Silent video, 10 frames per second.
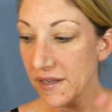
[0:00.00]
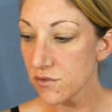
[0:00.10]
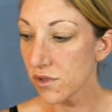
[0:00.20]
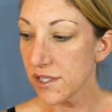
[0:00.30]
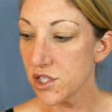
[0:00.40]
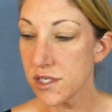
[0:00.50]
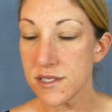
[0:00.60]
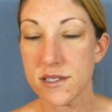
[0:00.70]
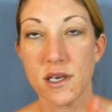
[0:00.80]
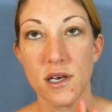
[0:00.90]
This really
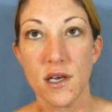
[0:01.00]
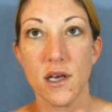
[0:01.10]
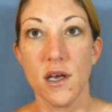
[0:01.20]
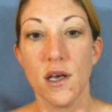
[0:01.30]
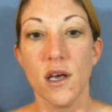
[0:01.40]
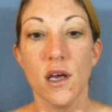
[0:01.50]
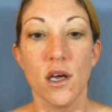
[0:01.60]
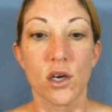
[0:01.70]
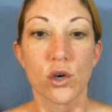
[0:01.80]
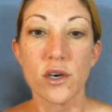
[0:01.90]
just
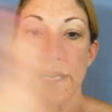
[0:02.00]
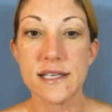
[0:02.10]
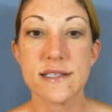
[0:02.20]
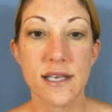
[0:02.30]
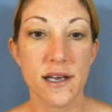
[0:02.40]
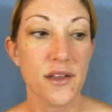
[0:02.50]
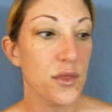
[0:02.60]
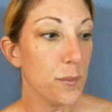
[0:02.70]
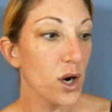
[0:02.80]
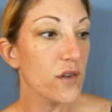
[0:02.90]
creates
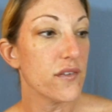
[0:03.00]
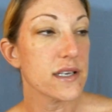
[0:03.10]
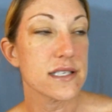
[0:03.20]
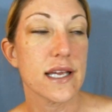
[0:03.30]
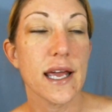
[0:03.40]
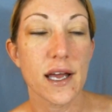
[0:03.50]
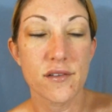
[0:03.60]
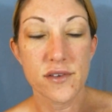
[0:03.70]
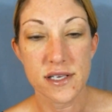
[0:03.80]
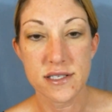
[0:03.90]
the perfect
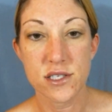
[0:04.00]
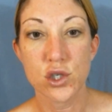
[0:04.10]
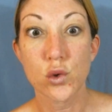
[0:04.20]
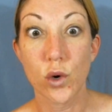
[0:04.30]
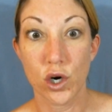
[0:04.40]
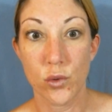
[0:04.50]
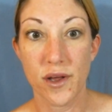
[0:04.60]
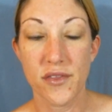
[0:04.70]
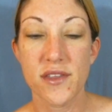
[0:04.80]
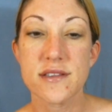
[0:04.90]
canvas to work
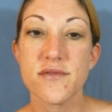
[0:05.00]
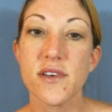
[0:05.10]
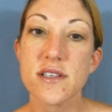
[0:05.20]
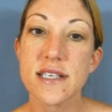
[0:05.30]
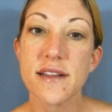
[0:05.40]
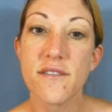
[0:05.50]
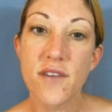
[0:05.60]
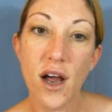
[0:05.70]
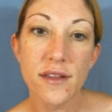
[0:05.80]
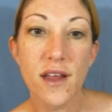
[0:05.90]
with. It fills in the
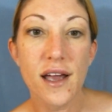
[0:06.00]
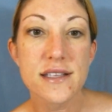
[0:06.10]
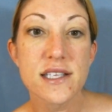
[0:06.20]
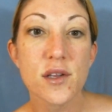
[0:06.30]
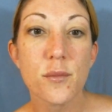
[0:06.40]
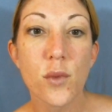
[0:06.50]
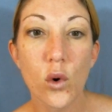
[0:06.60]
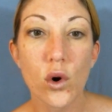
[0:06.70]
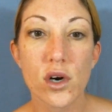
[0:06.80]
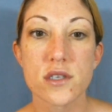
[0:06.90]
fine lines and the
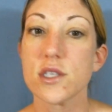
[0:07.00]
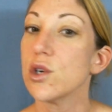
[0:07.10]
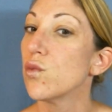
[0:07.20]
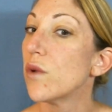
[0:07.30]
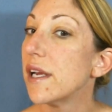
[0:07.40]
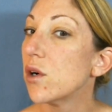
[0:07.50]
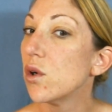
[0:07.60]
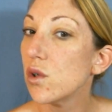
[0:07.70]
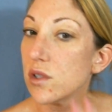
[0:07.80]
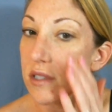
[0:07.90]
pores and your
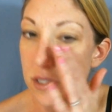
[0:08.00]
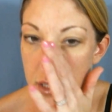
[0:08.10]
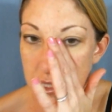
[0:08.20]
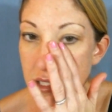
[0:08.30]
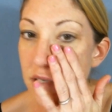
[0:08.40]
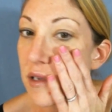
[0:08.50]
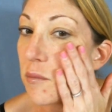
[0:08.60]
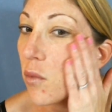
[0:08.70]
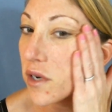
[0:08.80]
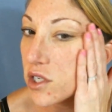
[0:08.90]
wrinkles, and it
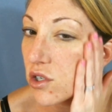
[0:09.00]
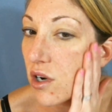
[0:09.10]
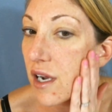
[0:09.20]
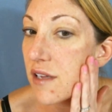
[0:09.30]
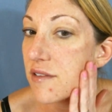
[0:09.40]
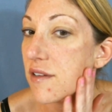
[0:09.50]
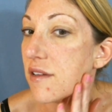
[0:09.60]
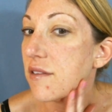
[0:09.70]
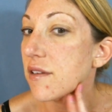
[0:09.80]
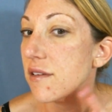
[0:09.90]

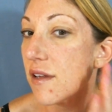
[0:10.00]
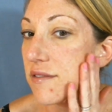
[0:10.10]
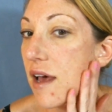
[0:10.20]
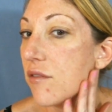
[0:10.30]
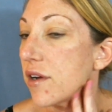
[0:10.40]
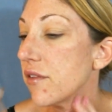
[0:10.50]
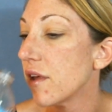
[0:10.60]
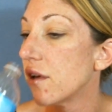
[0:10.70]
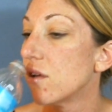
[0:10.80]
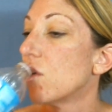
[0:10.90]
moisturizes. It does
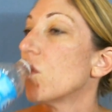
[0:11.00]
everything.